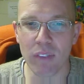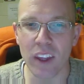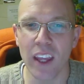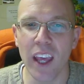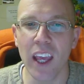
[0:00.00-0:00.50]

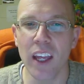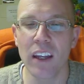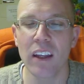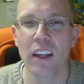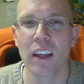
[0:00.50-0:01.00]
And
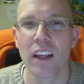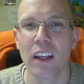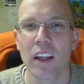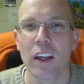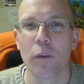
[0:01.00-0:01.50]

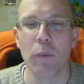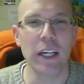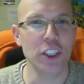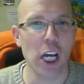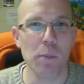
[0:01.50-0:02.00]
my
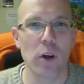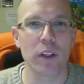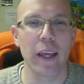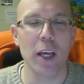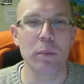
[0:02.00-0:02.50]
job on
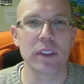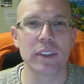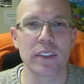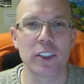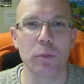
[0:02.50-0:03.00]
campus
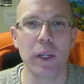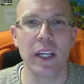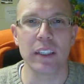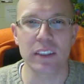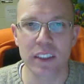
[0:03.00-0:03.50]
is to be
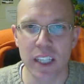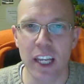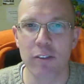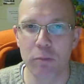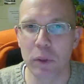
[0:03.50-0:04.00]
a
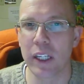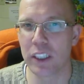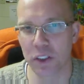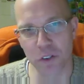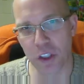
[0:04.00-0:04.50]
safe
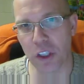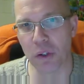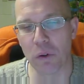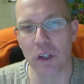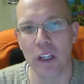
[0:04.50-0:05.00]
place for
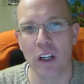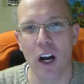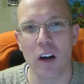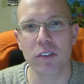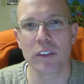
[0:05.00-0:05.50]
you.
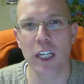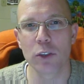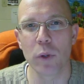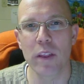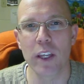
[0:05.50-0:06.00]
Oftentimes
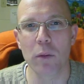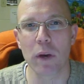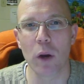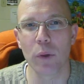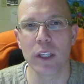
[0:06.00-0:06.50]
we think
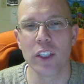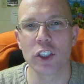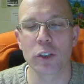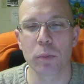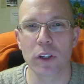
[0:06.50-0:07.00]
about
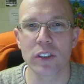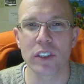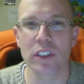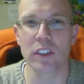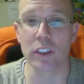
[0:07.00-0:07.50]
religious
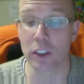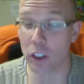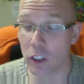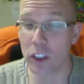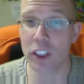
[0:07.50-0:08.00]
persons, and
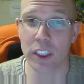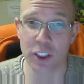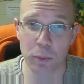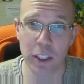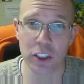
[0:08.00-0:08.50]
clergy
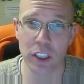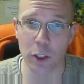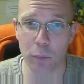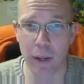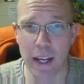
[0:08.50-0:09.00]
especially, or
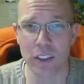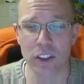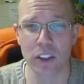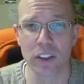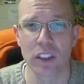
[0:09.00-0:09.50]

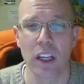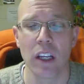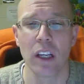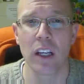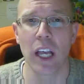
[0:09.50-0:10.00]
pastors,
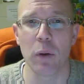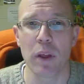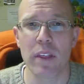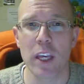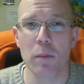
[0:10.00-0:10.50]
and we
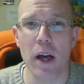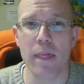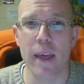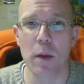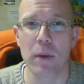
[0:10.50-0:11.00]
think about
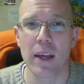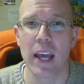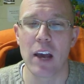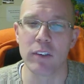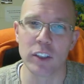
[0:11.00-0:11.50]
them
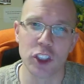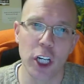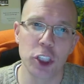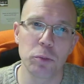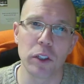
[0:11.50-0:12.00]
having
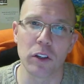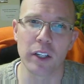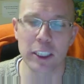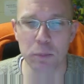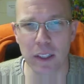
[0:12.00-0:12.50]
judgment or
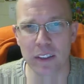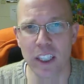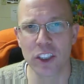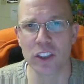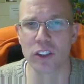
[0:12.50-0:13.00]

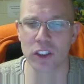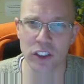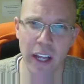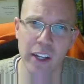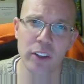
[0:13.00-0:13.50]
expectations or
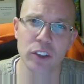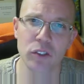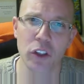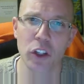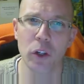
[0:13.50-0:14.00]
standards for
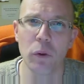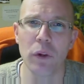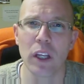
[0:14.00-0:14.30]
you.